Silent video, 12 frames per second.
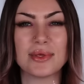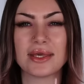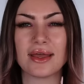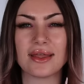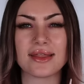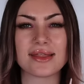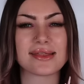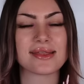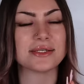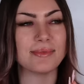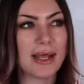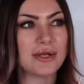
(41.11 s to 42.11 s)
because,
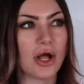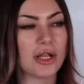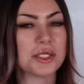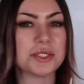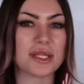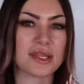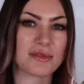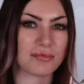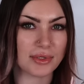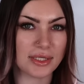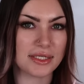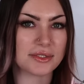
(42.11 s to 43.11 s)
to my knowledge, this is
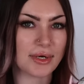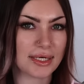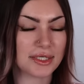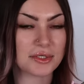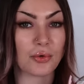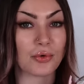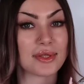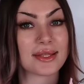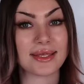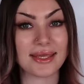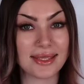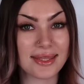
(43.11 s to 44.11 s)
really directed towards
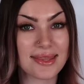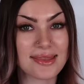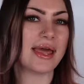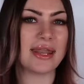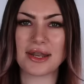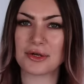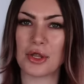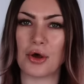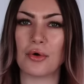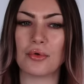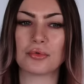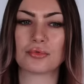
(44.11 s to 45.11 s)
kids. And I don't
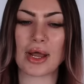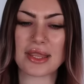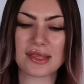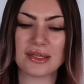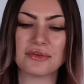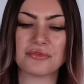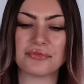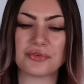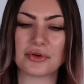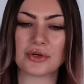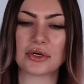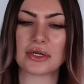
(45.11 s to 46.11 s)
know, resin
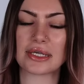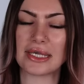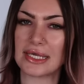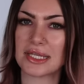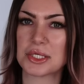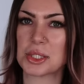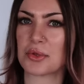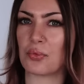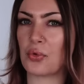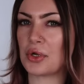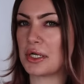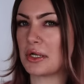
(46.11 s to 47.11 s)
for kids just
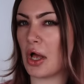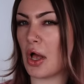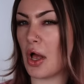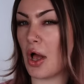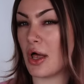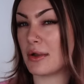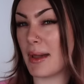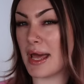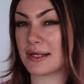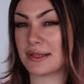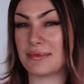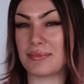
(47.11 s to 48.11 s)
wouldn't
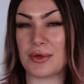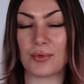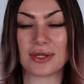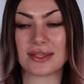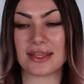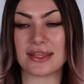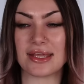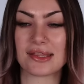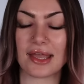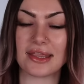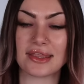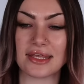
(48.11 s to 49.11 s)
automatically be one of the things
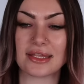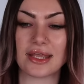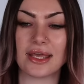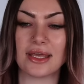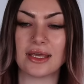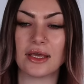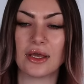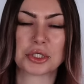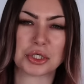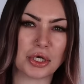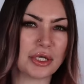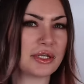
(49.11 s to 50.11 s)
I think they
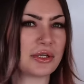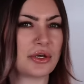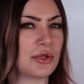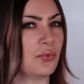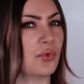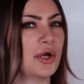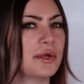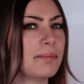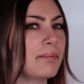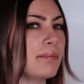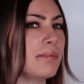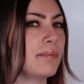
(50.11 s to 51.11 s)
should, could, would
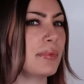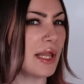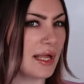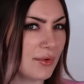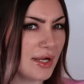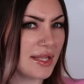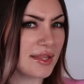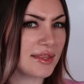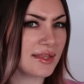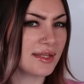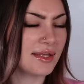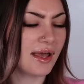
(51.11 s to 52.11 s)
play with.